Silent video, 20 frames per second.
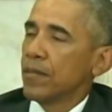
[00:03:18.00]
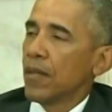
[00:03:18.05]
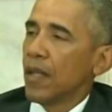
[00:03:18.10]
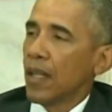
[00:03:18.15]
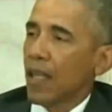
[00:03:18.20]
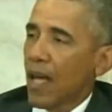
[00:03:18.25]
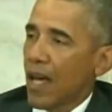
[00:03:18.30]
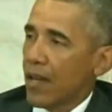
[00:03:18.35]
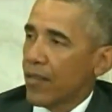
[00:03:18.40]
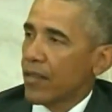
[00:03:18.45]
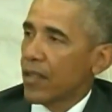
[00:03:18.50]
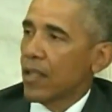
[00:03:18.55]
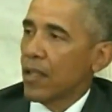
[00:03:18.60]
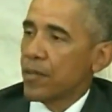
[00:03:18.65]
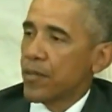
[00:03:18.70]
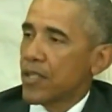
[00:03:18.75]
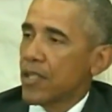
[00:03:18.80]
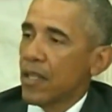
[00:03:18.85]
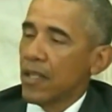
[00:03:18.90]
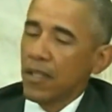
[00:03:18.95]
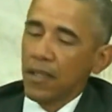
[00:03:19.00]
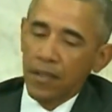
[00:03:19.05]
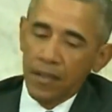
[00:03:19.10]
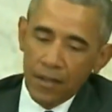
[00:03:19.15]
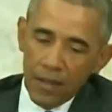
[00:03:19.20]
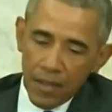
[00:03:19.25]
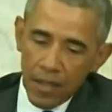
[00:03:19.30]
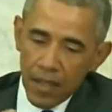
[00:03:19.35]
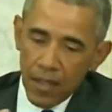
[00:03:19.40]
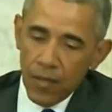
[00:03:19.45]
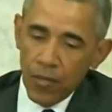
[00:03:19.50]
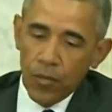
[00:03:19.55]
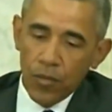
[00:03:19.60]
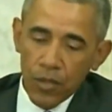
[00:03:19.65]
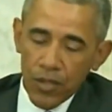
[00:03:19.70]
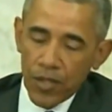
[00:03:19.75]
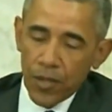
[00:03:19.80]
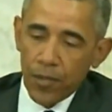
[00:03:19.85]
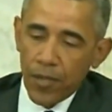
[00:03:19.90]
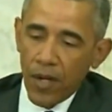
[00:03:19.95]
a lot of clips in it. He
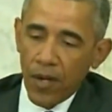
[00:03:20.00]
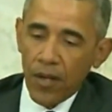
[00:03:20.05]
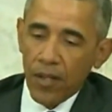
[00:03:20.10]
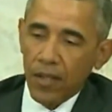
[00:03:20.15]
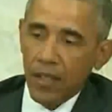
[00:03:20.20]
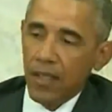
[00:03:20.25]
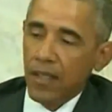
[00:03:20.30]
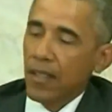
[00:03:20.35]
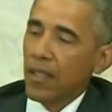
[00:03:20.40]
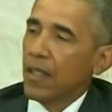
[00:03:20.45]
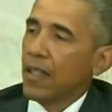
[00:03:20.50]
was apparently